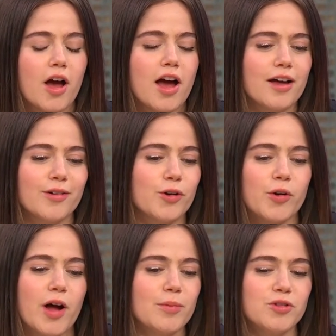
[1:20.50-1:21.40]
uh,
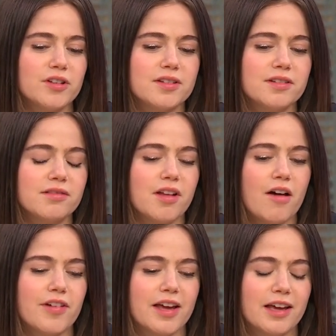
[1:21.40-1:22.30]
grew up just
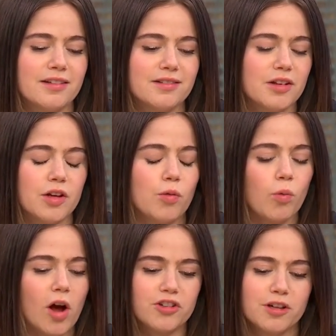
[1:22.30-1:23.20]
loving
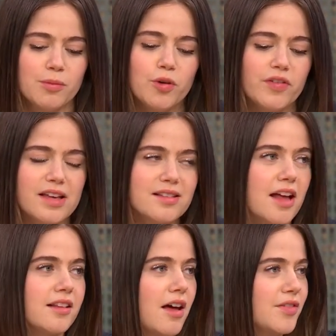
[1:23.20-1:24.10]
watching movies.
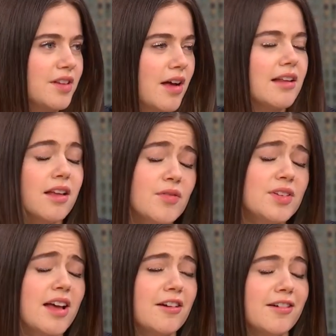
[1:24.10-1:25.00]
I love I
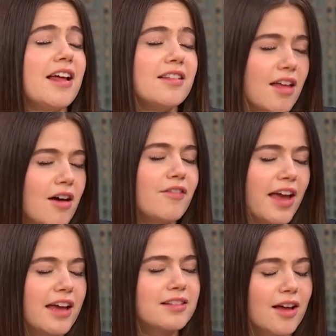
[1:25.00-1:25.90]
loved Saturday. I
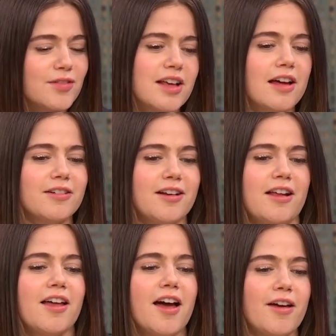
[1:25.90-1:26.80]
love and loved Saturday
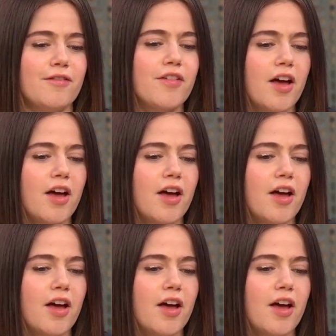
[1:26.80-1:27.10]
Night Live.